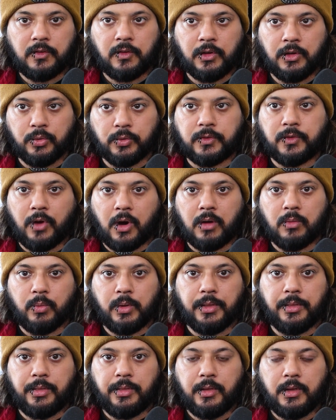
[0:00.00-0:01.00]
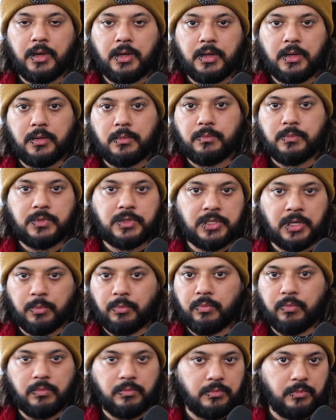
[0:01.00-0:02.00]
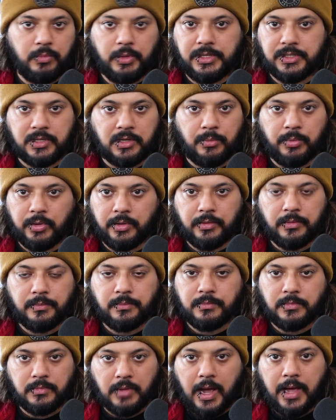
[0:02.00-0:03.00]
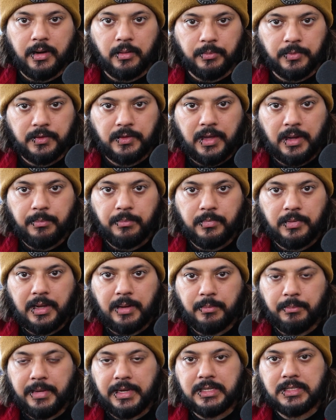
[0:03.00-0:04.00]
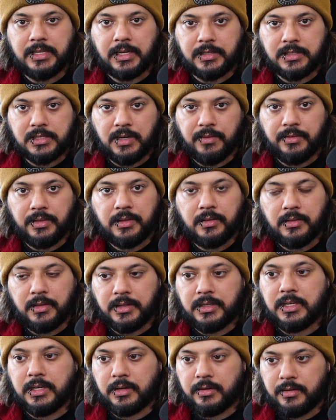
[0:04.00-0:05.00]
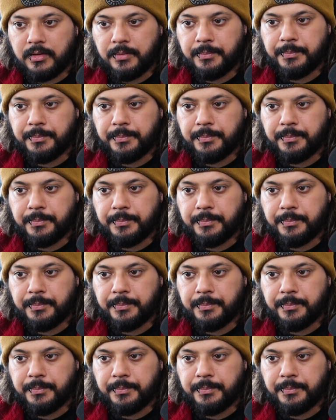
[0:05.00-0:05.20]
So you'll start with some reasonable items that make sense given the tier.